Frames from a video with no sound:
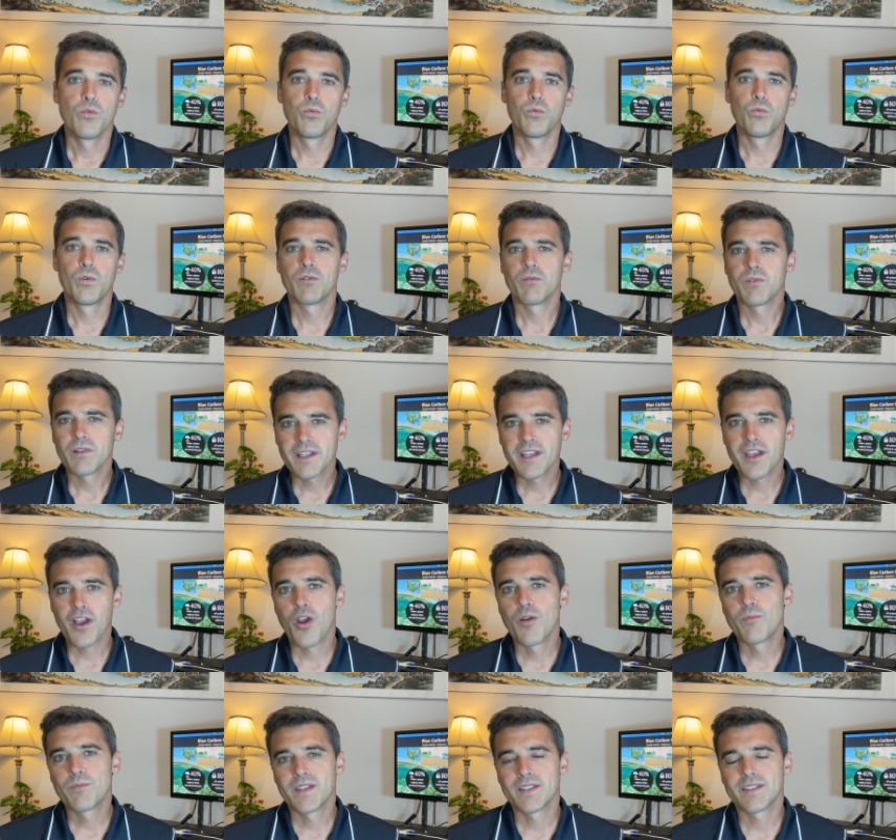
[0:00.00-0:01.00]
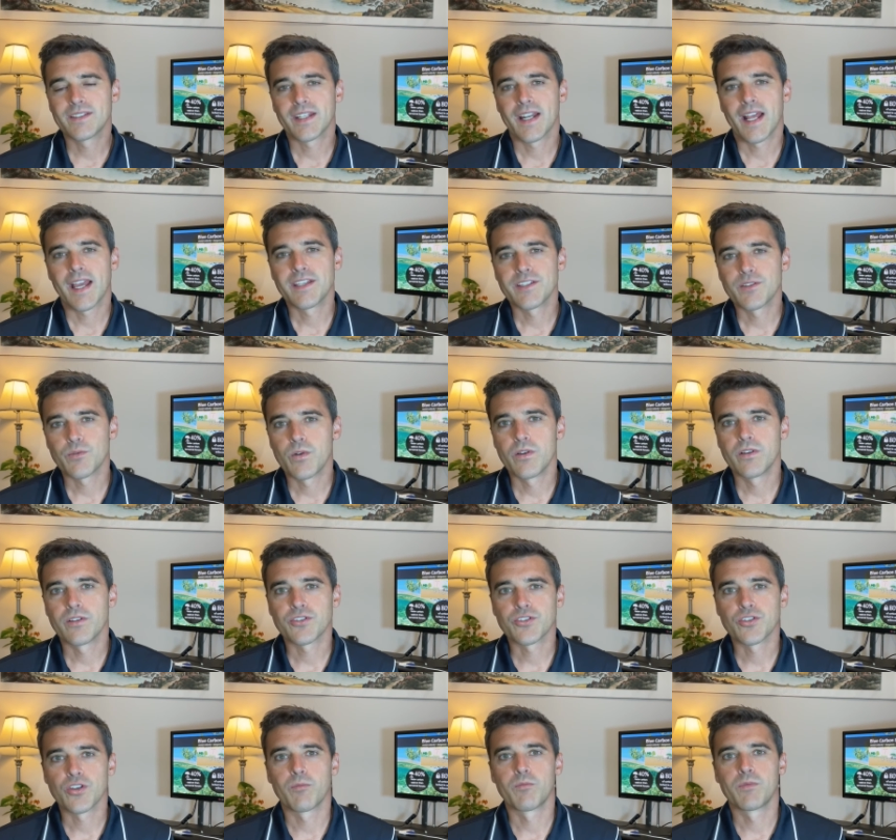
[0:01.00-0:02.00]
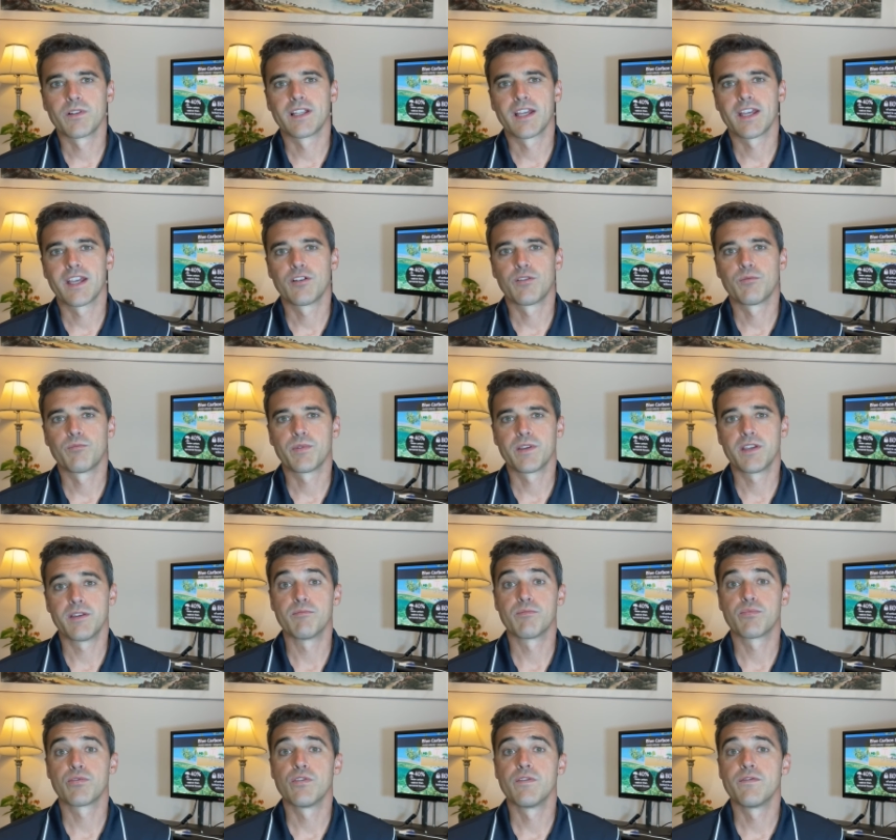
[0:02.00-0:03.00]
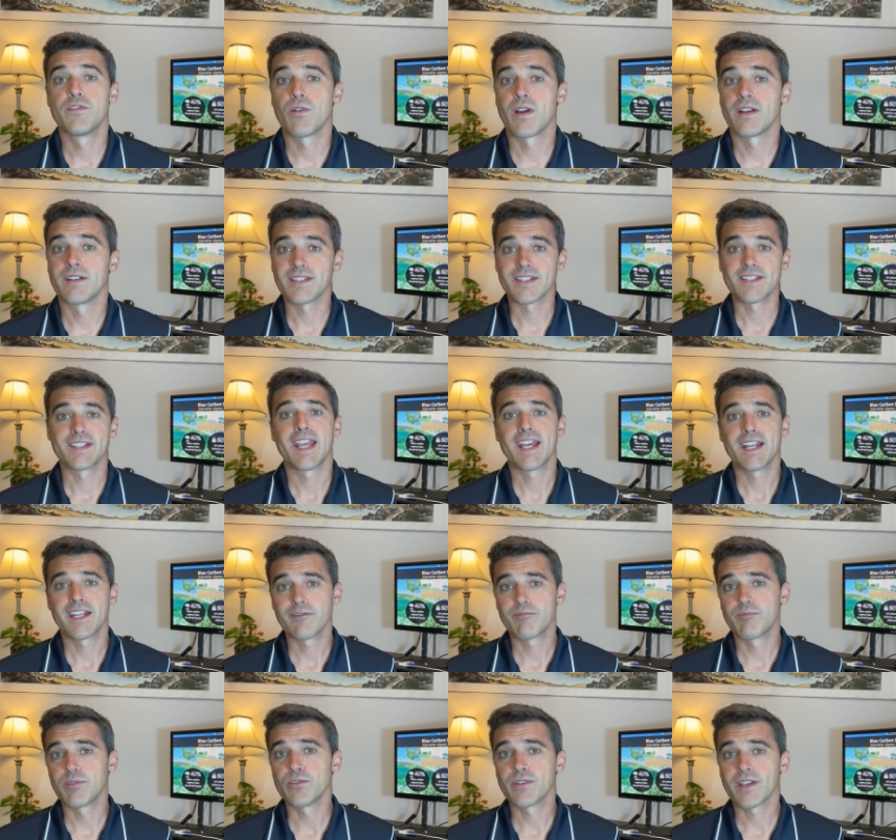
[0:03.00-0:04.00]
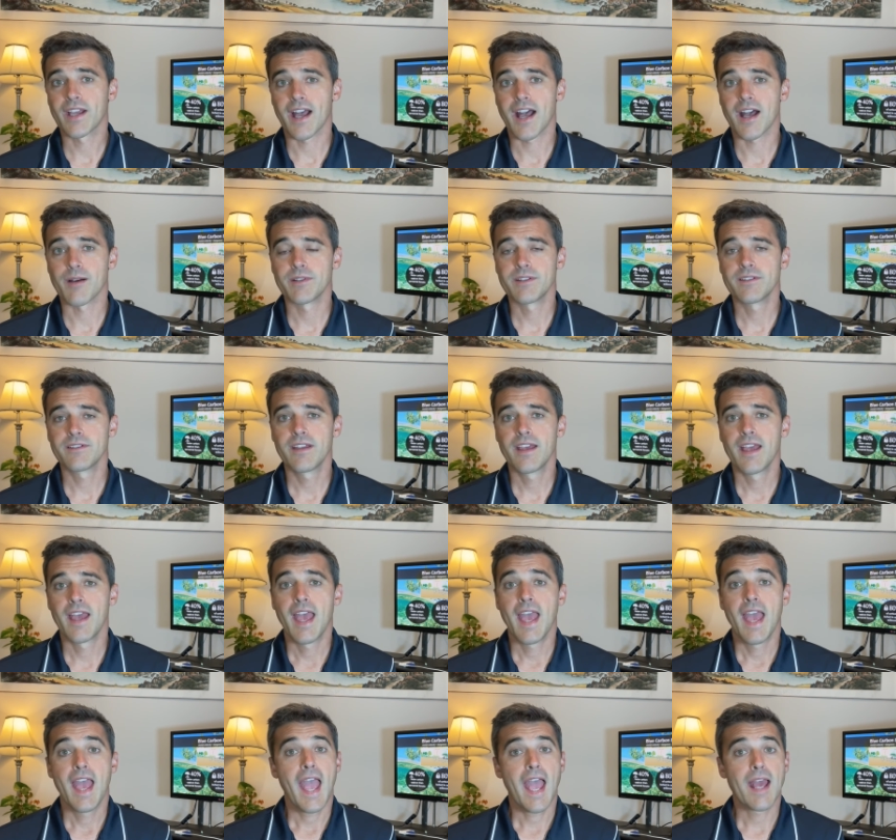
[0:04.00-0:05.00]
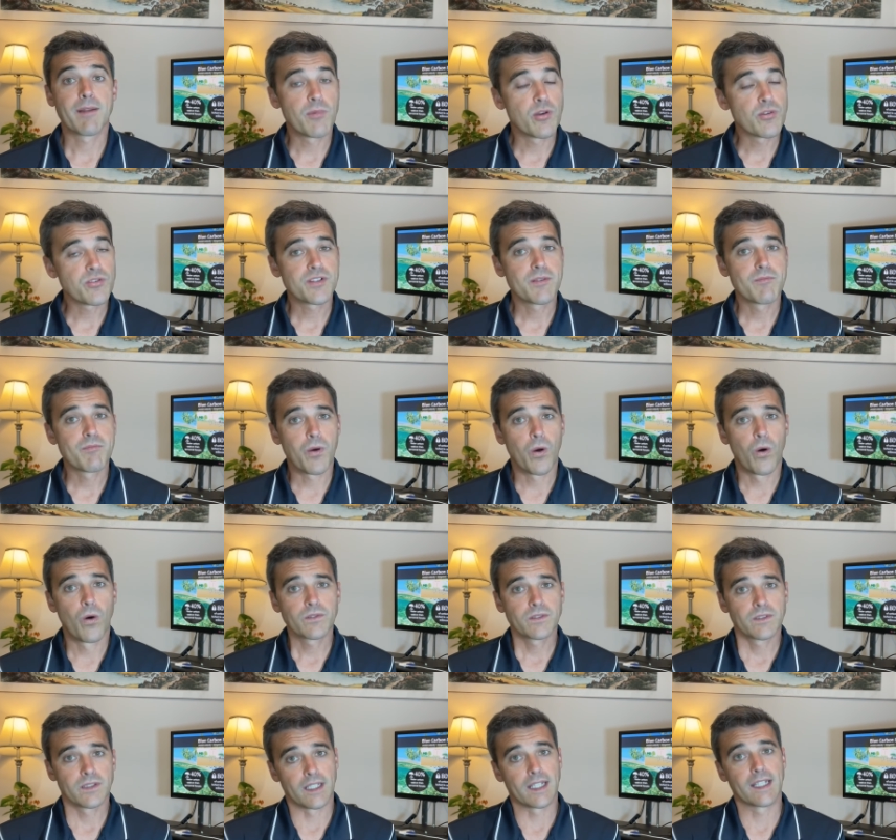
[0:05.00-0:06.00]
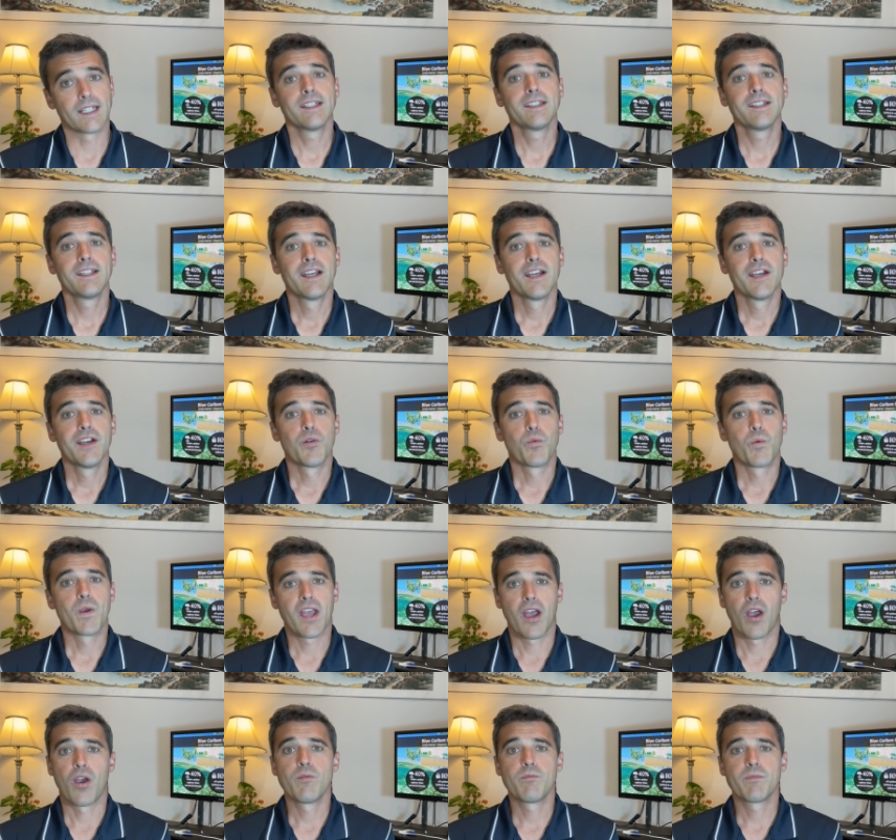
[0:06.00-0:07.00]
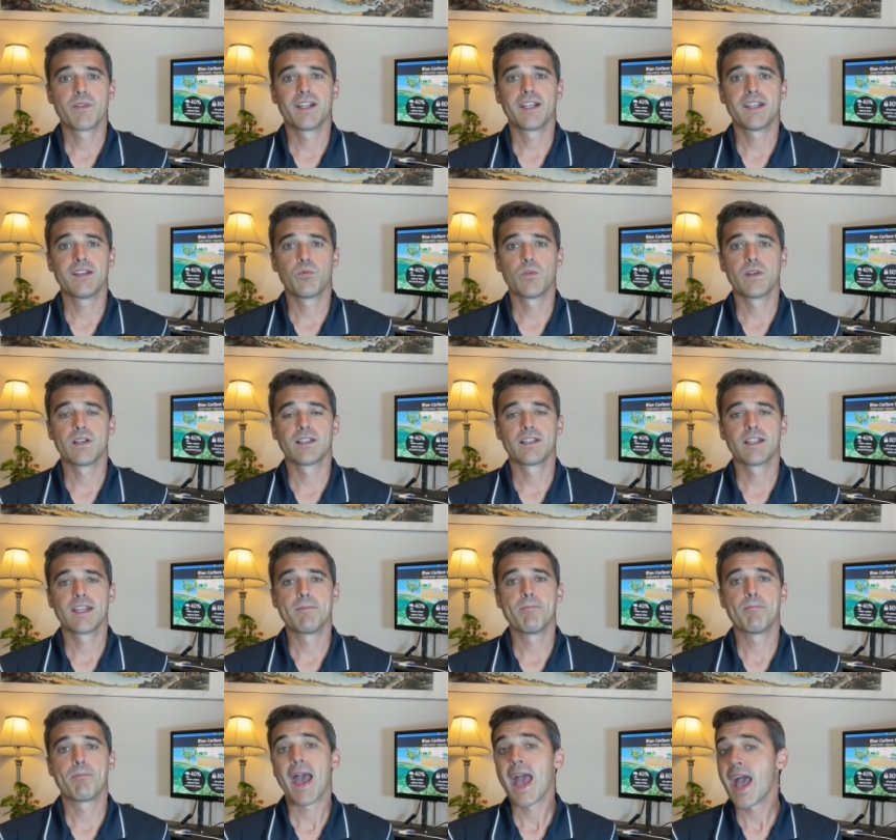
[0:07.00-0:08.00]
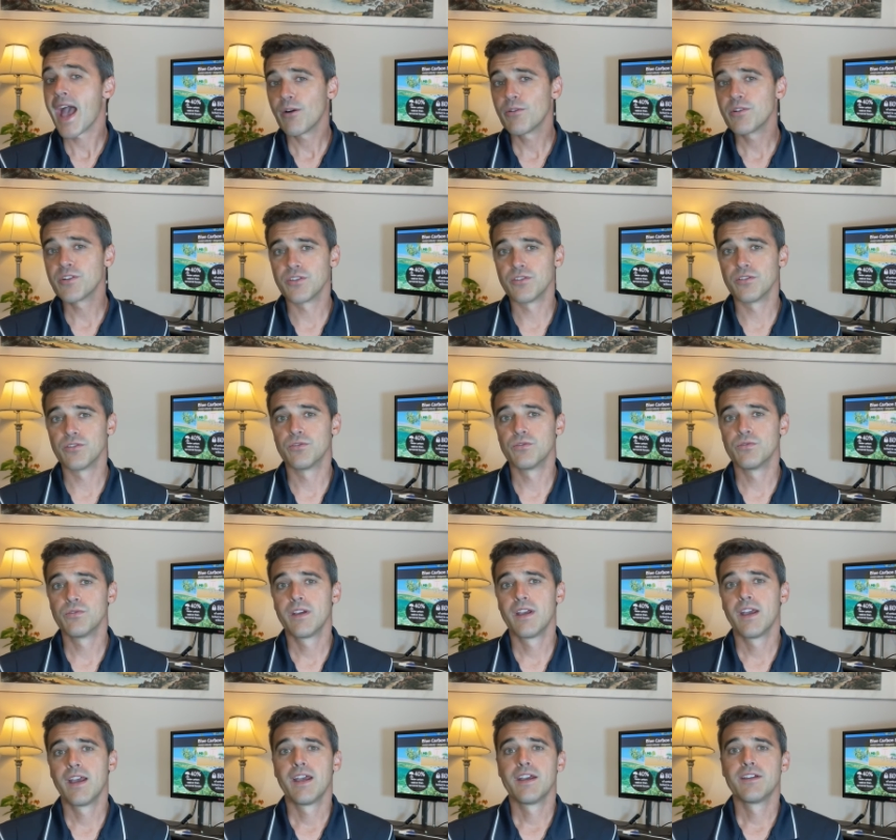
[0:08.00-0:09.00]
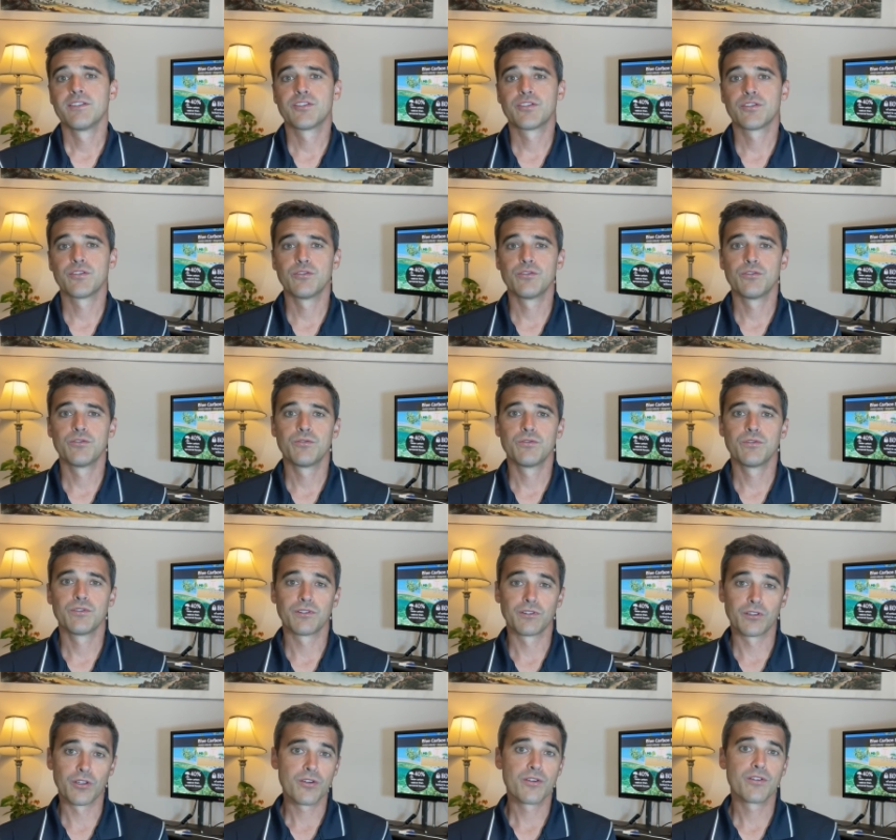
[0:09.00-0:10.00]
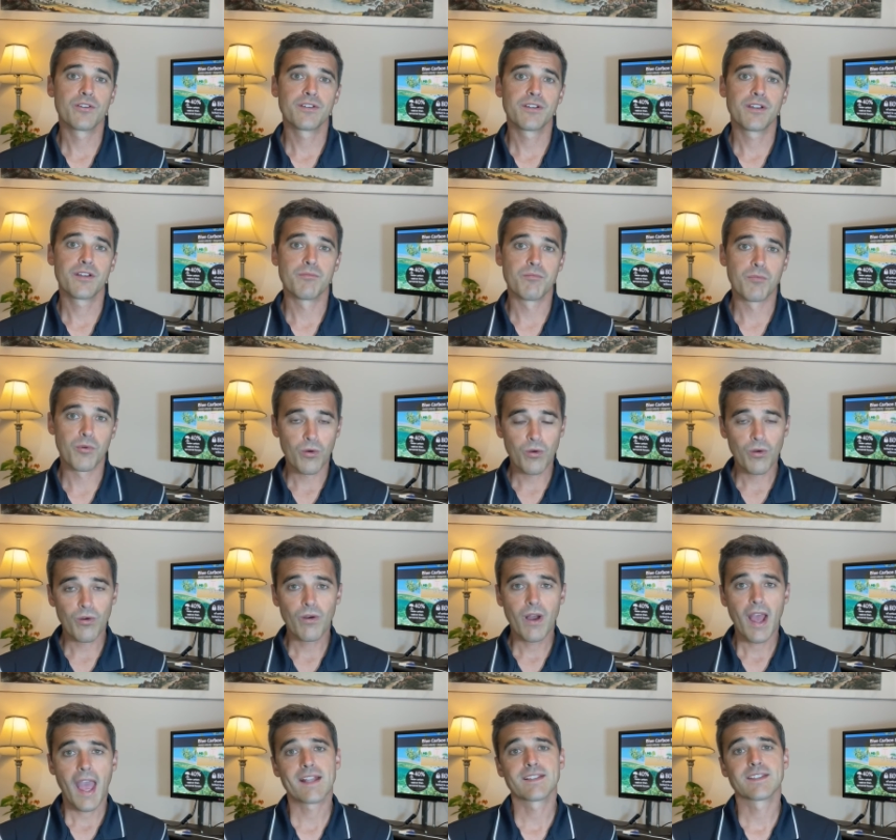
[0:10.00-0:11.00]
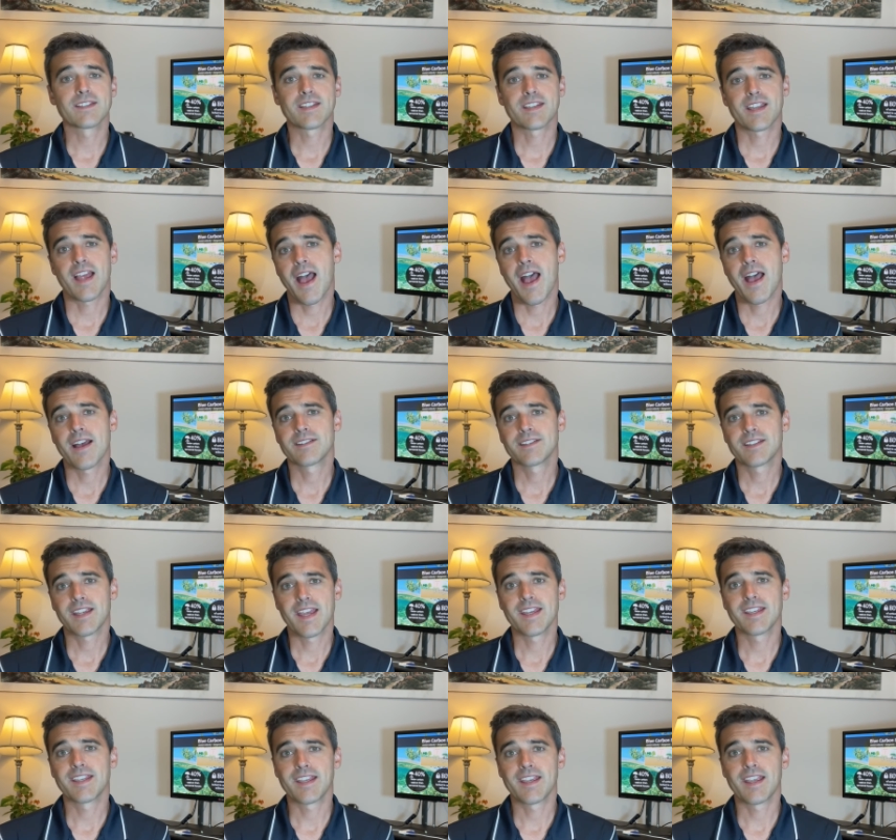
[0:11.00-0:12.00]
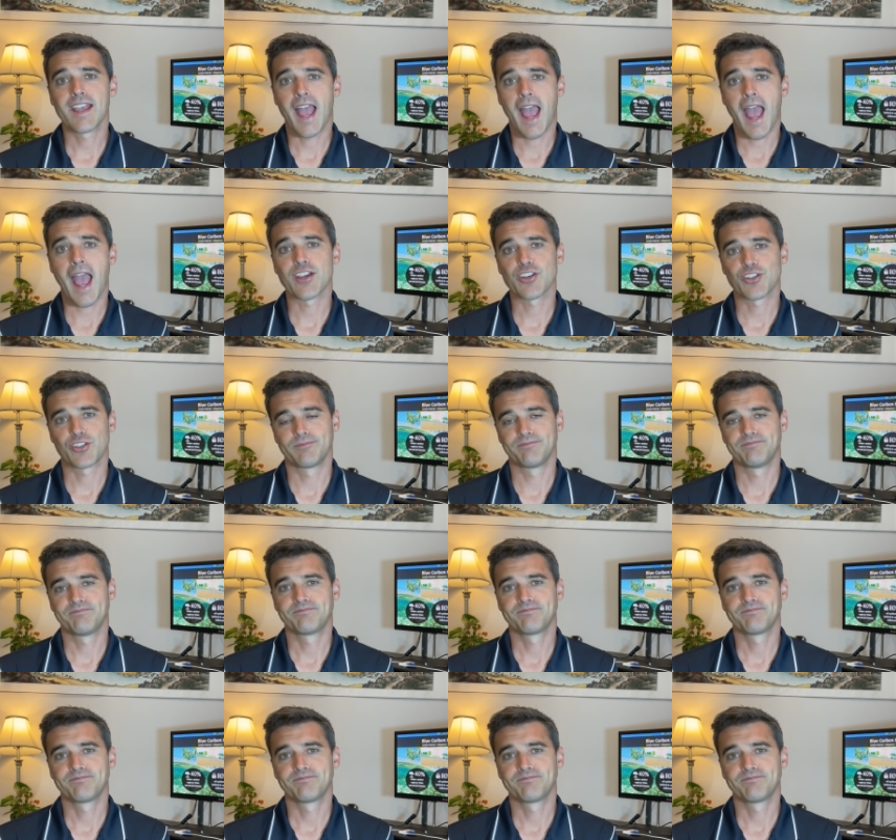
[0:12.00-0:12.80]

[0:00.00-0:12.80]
We really hope that today's workshop will help improve your understanding of blue carbon, and most importantly, we hope that it will empower you to learn more and start taking action.